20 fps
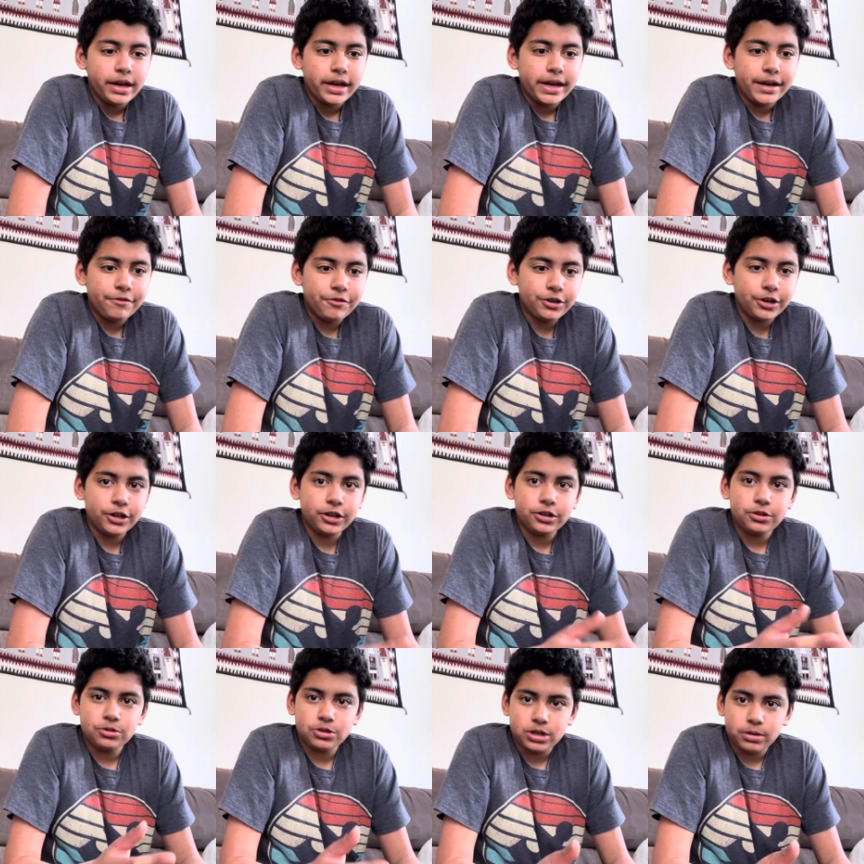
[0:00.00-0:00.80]
if you're
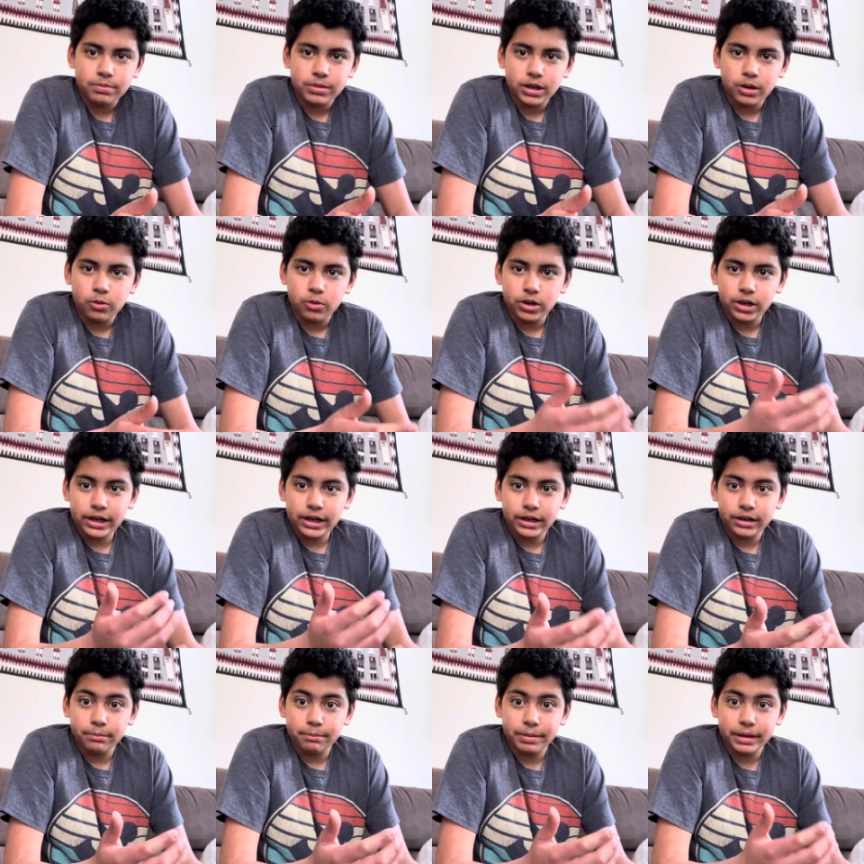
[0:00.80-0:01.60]
gonna do something where
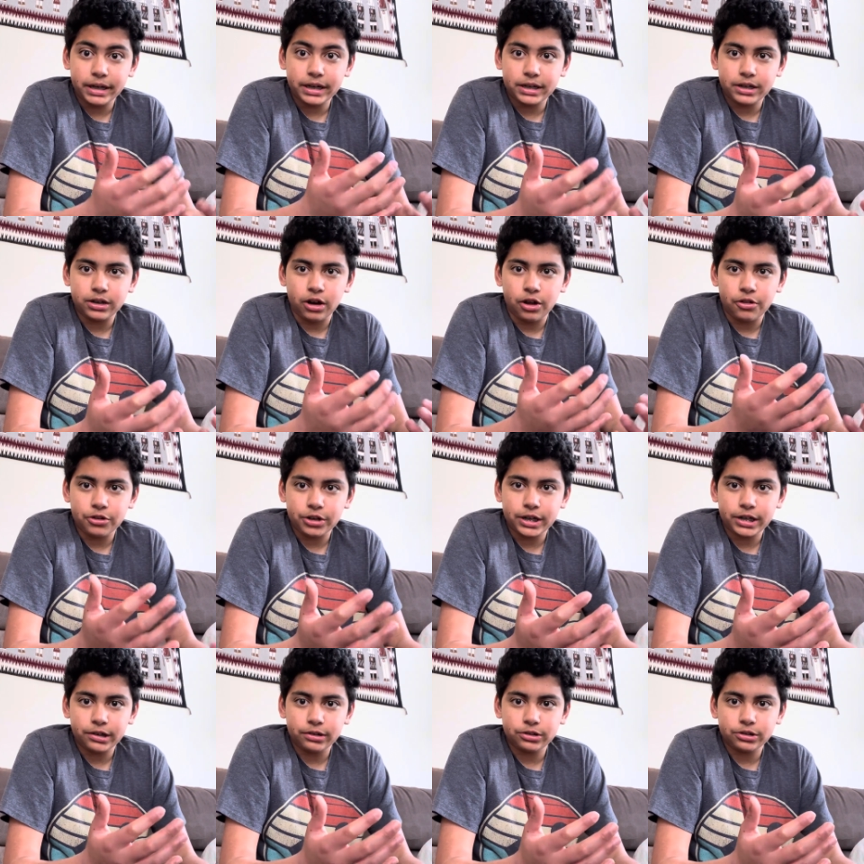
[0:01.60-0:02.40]
a big other
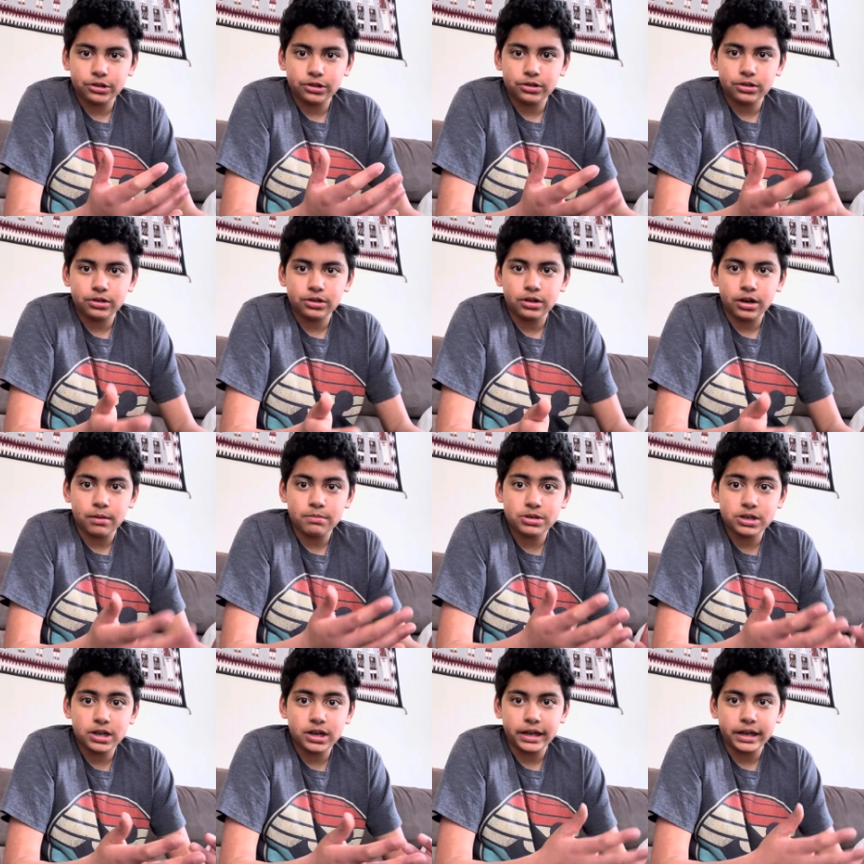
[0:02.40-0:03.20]
character
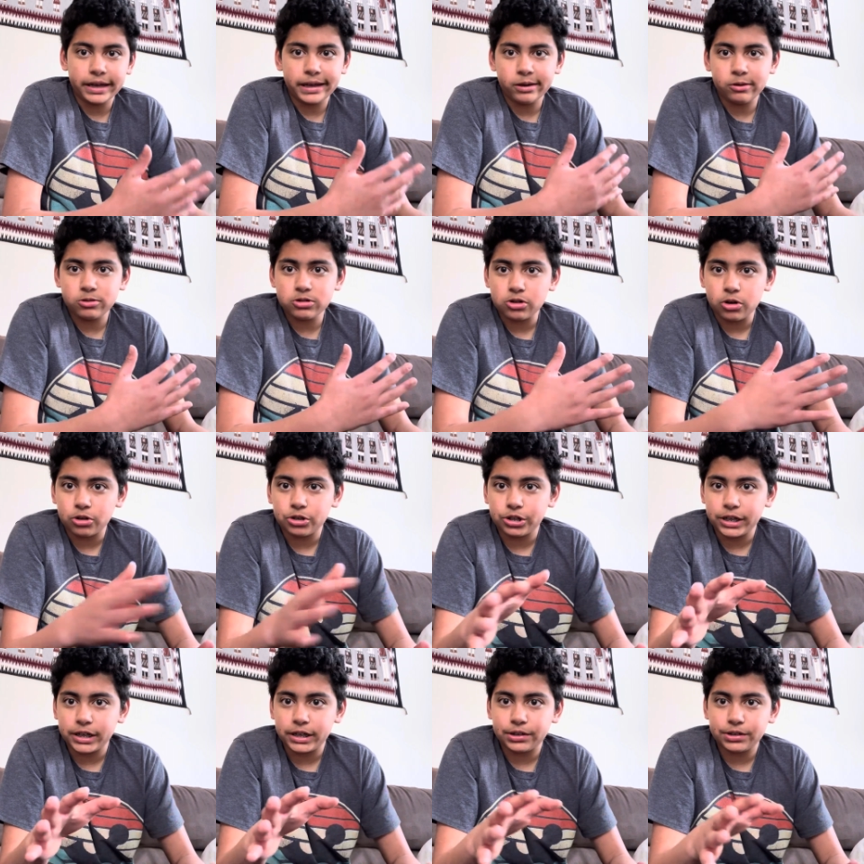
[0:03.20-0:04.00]
comes in and kills all
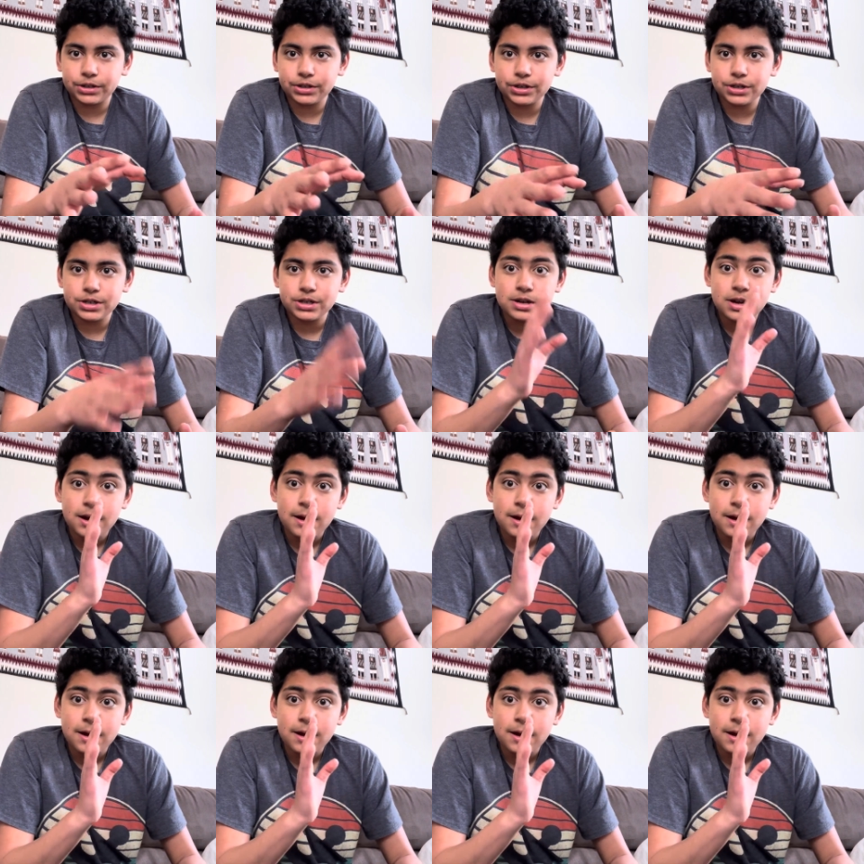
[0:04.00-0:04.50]
your characters,